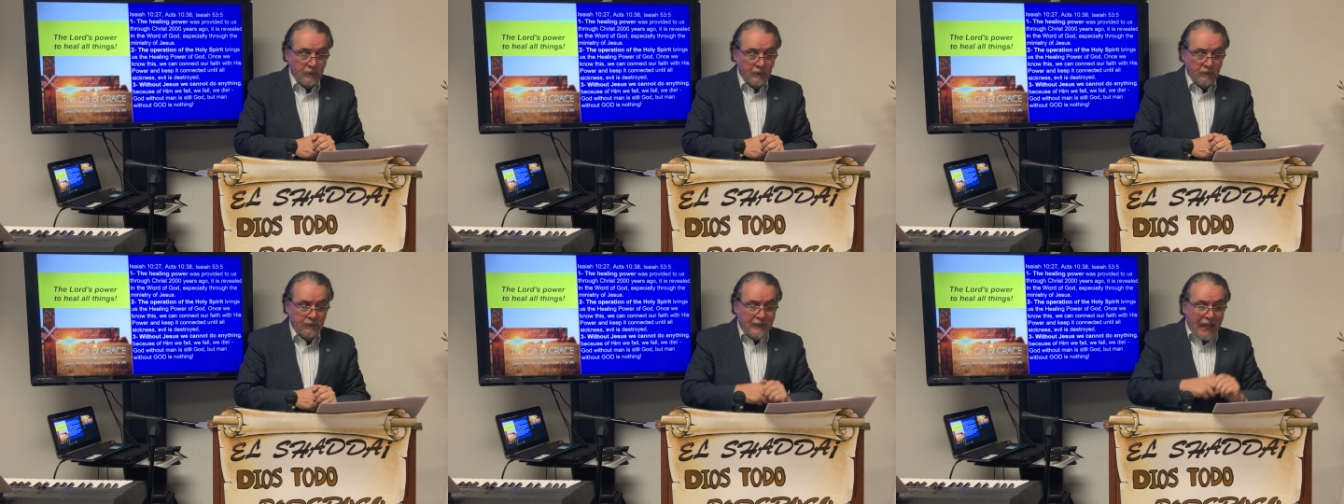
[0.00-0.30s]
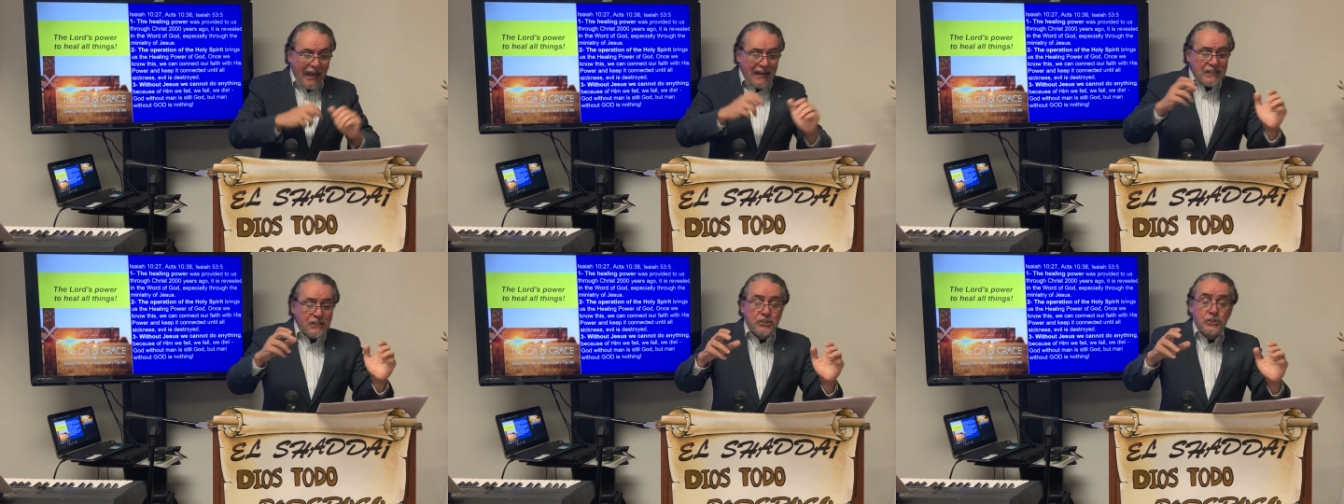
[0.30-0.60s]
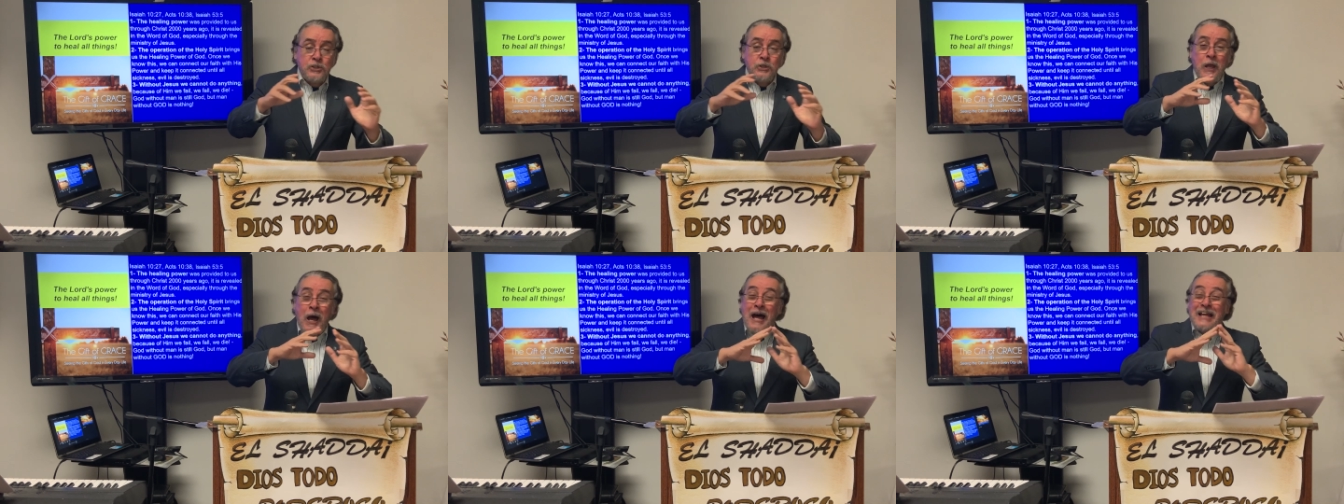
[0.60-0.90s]
There is
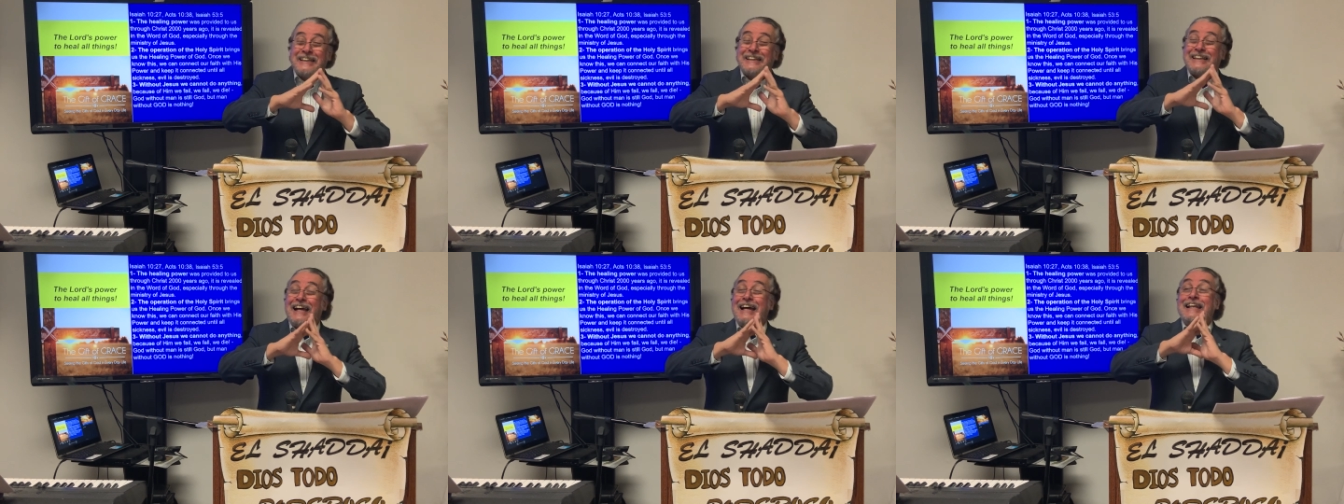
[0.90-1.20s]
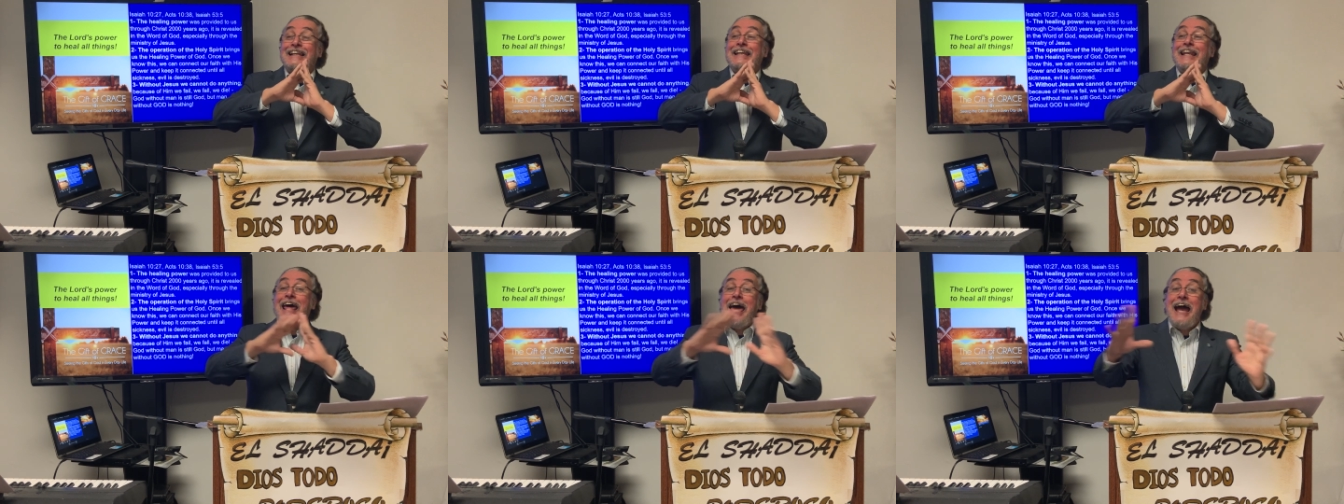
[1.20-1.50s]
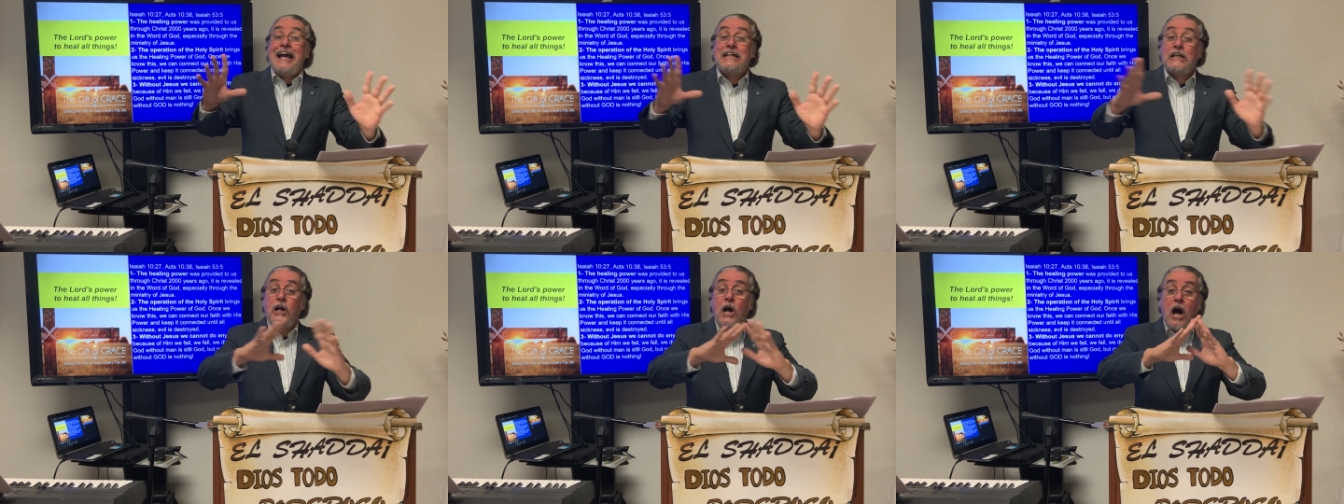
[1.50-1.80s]
not a
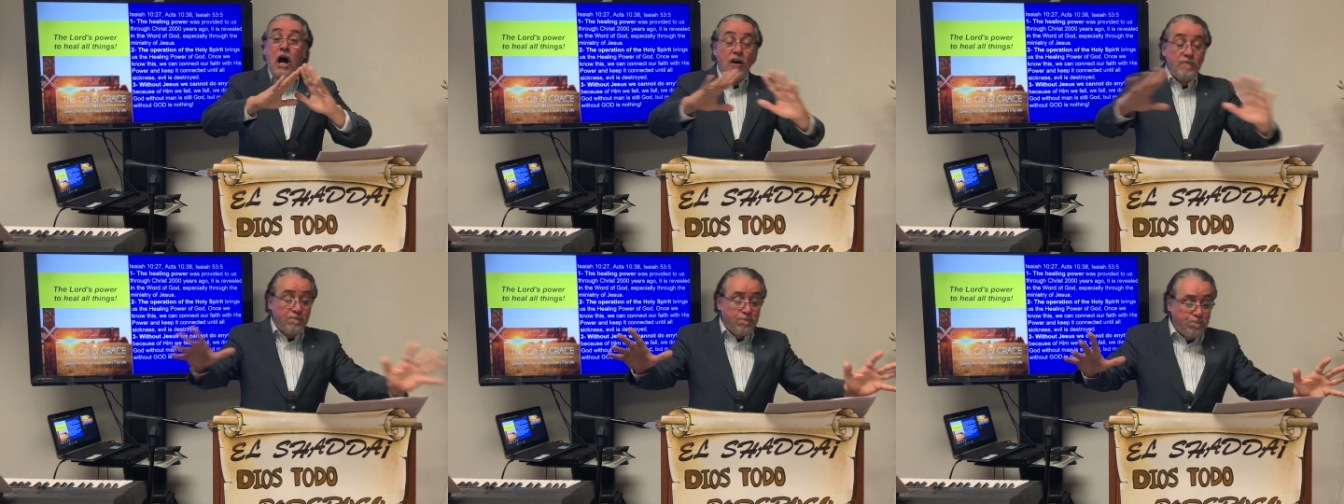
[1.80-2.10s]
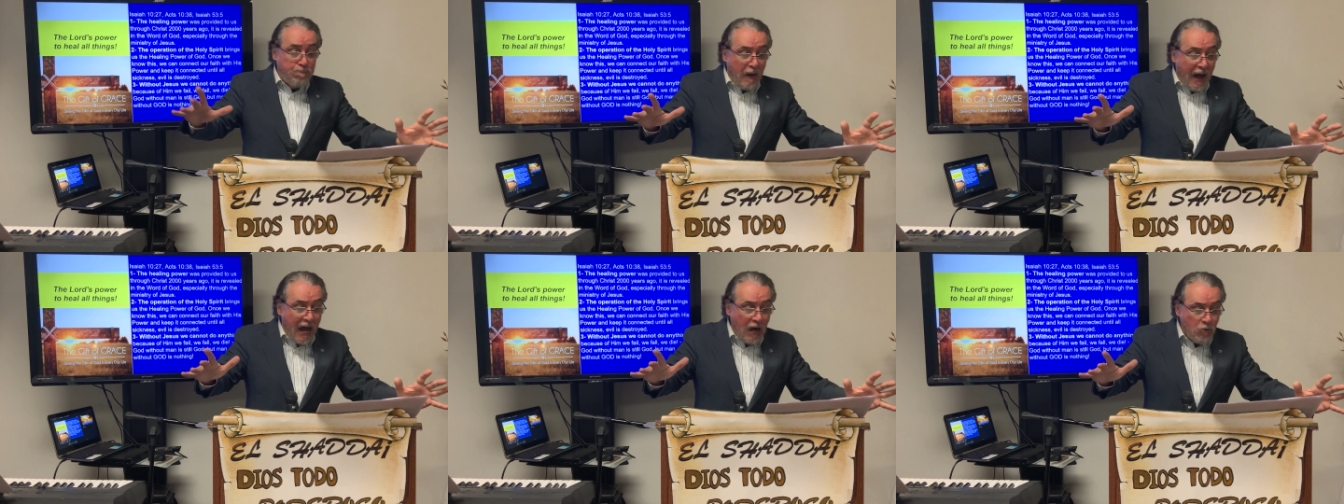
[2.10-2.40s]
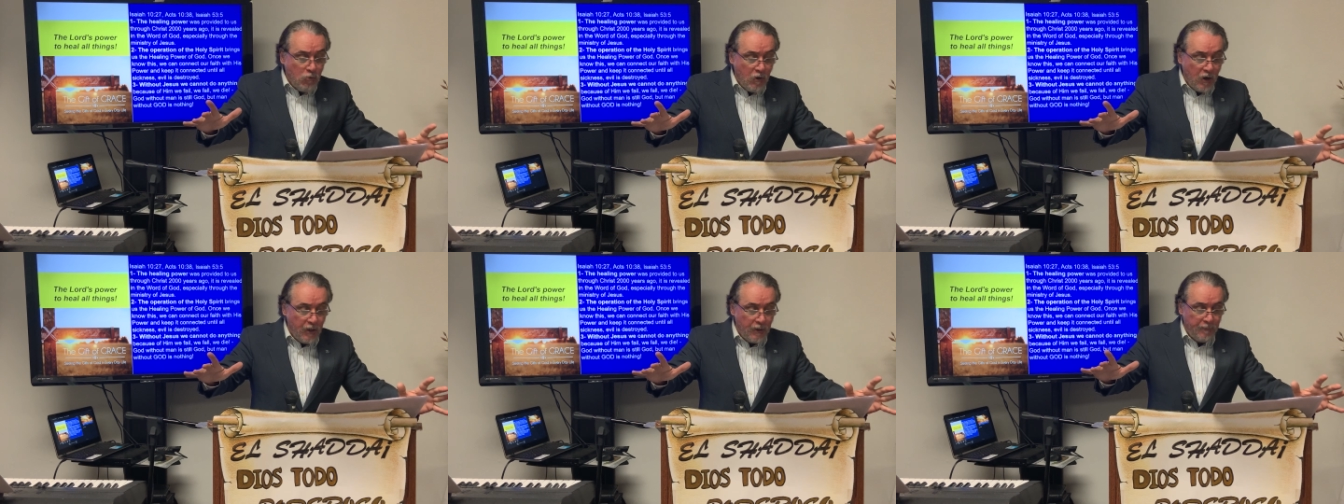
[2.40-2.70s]
lack of
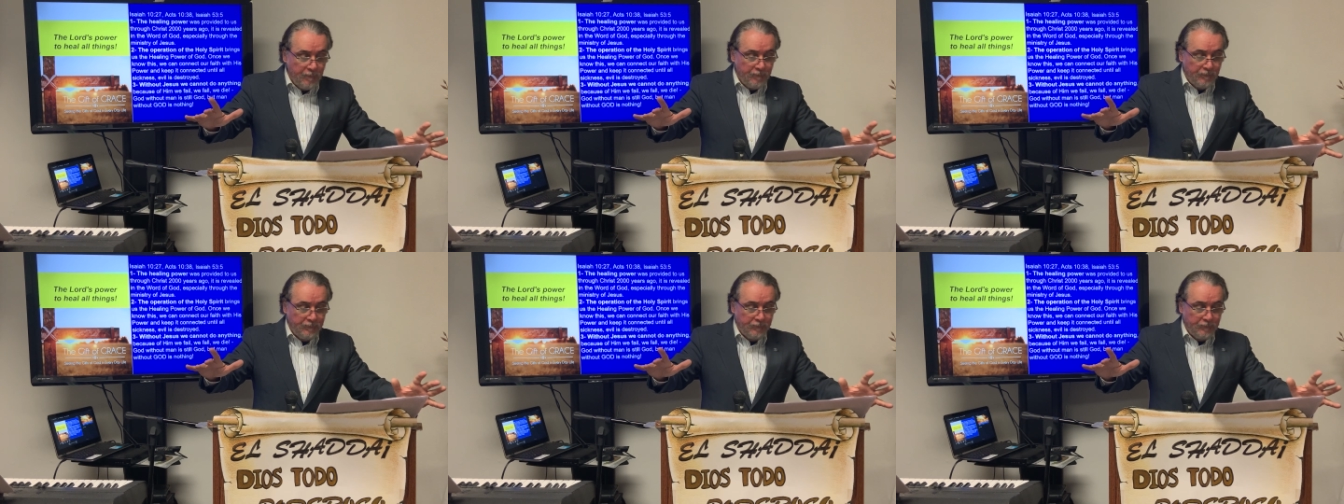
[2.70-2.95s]
power